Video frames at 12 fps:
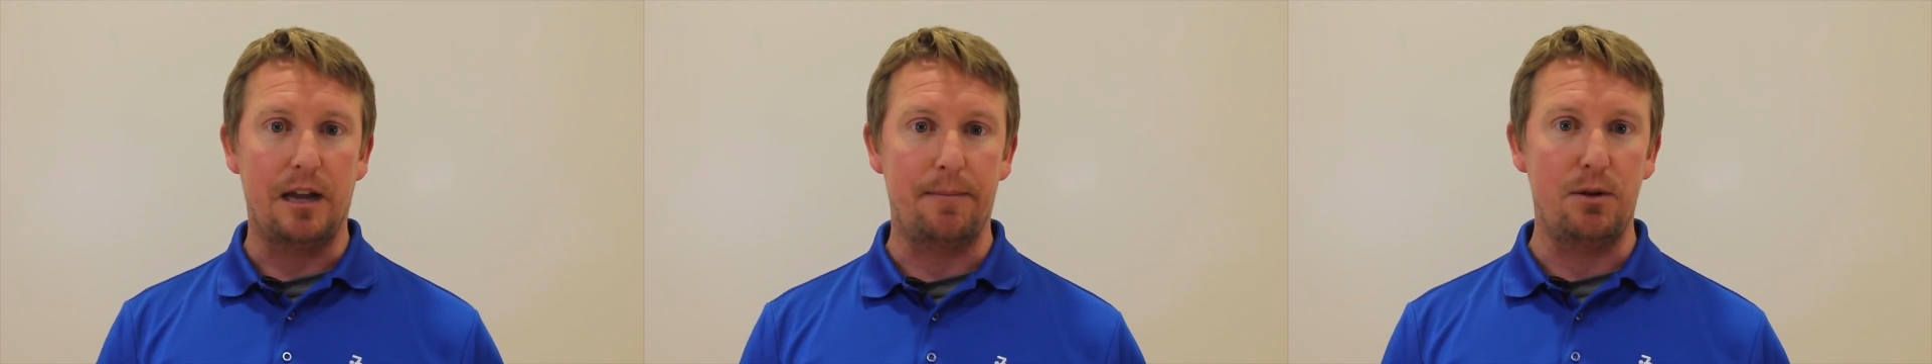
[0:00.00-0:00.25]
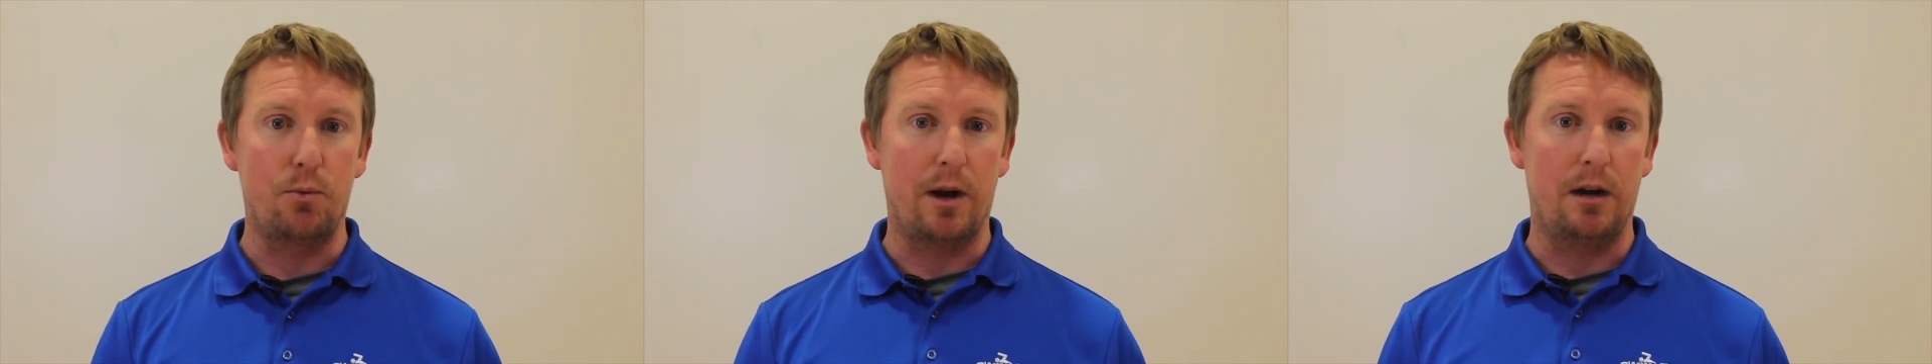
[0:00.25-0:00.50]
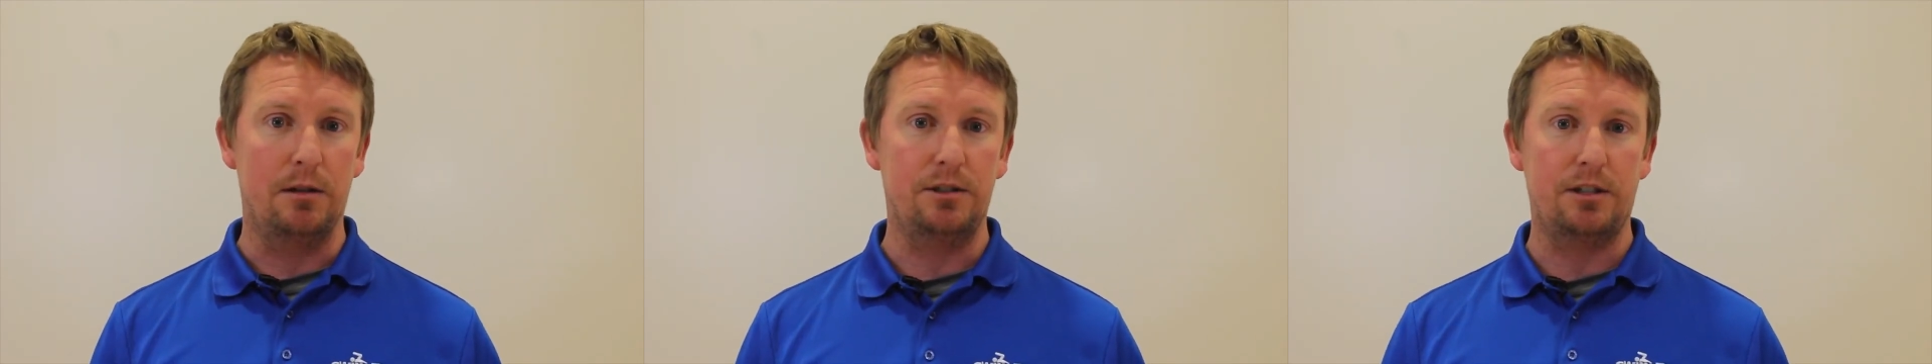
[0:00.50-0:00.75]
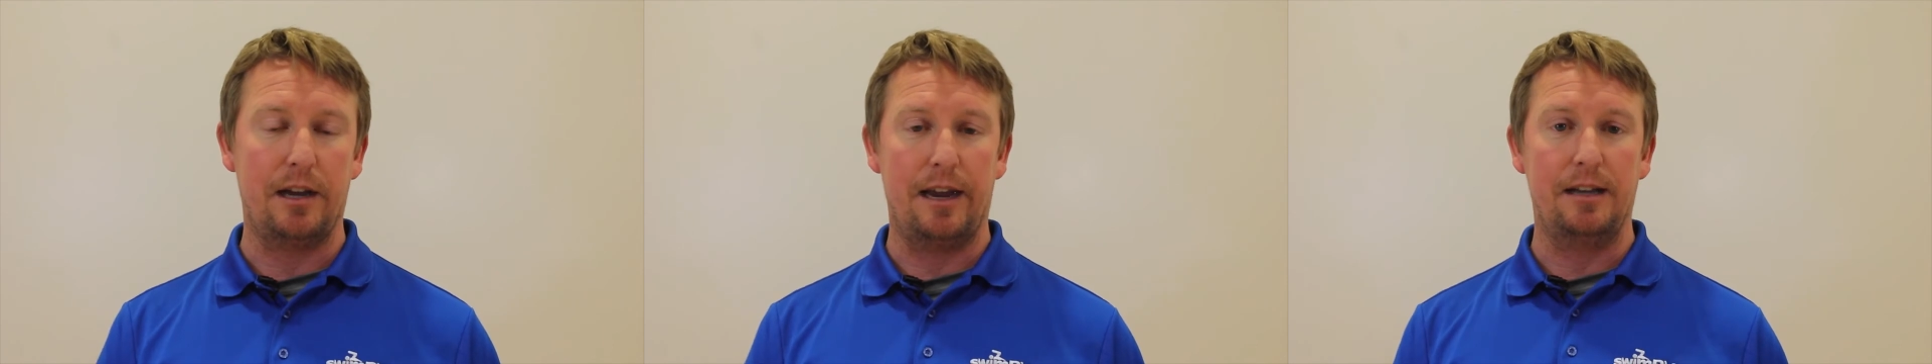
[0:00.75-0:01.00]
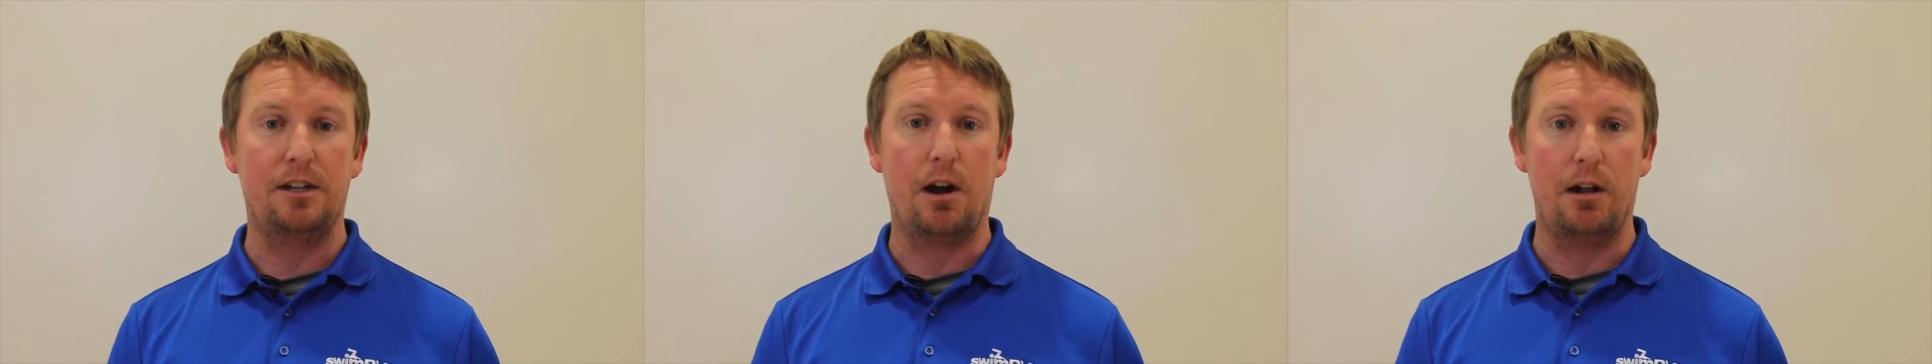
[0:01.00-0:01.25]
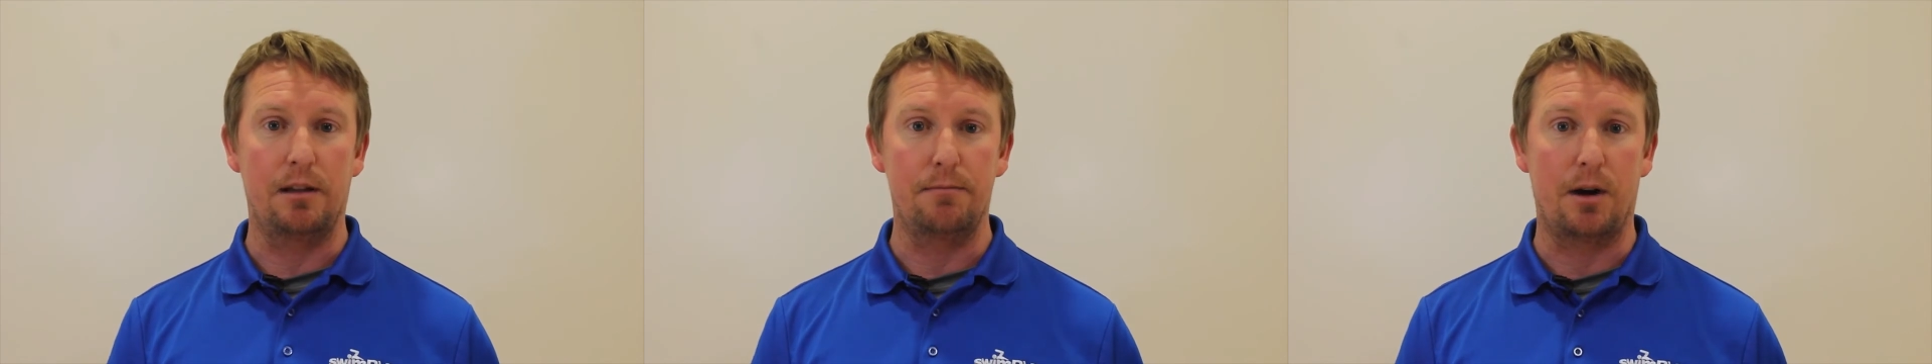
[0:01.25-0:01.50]
Emmy Wells, and
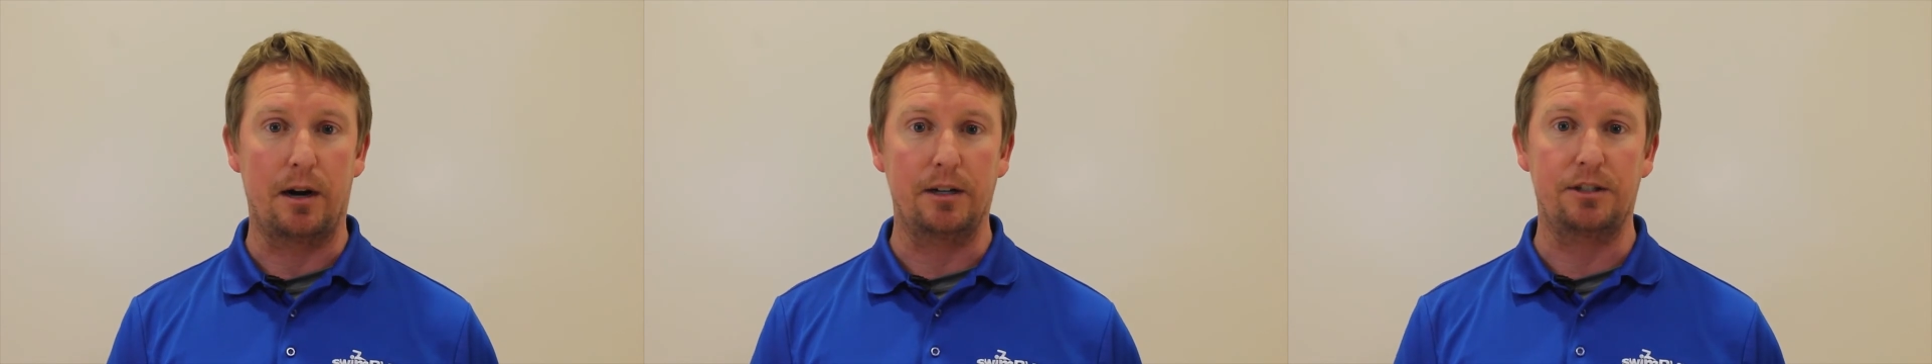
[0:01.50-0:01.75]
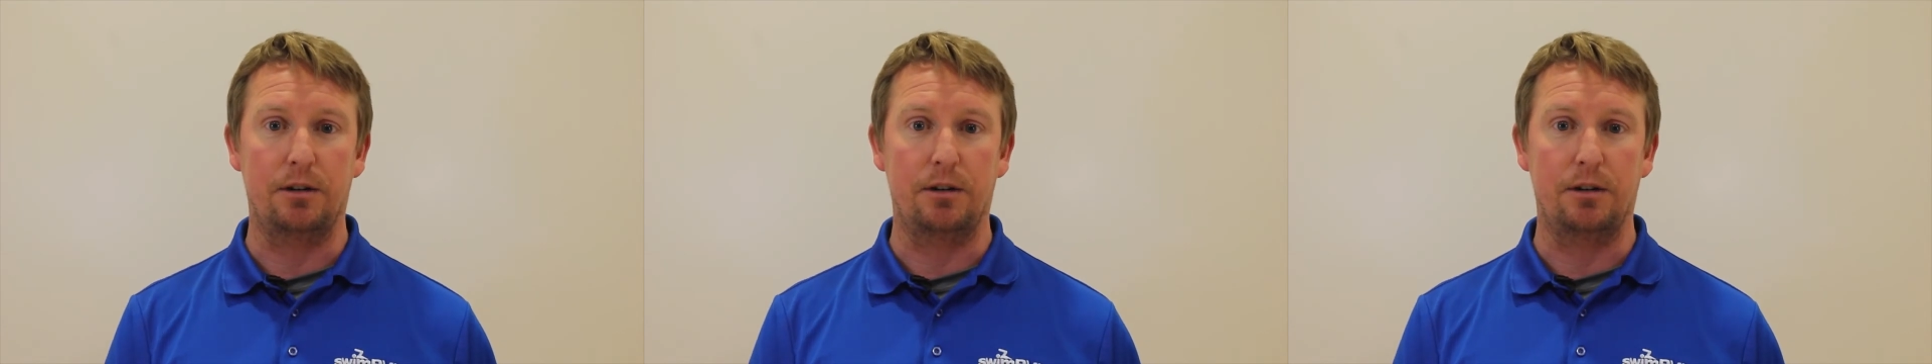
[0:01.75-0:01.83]
Colin Mark.